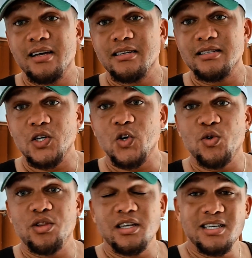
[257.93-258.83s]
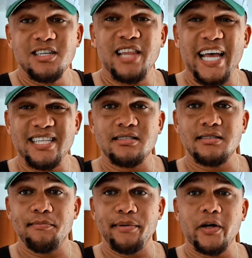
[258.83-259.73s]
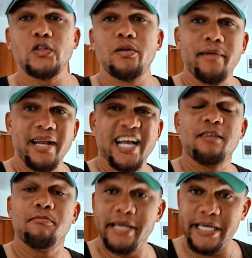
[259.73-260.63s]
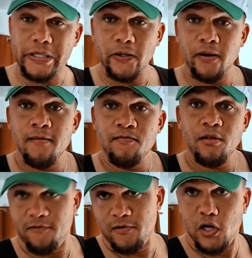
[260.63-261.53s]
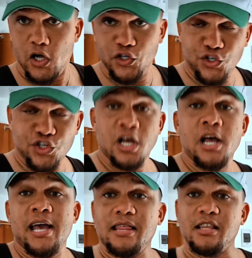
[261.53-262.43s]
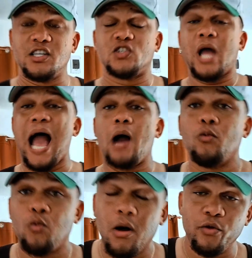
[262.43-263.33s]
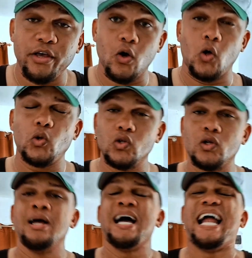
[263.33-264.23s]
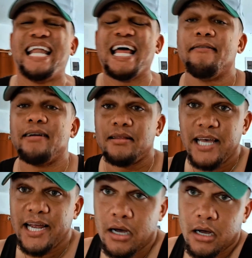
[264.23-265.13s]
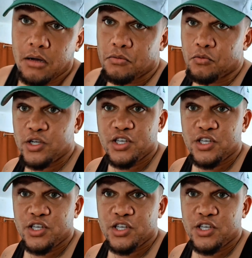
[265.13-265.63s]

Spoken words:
So this is like the typical Dominican meal for lunch, and this is what we called la bandera, which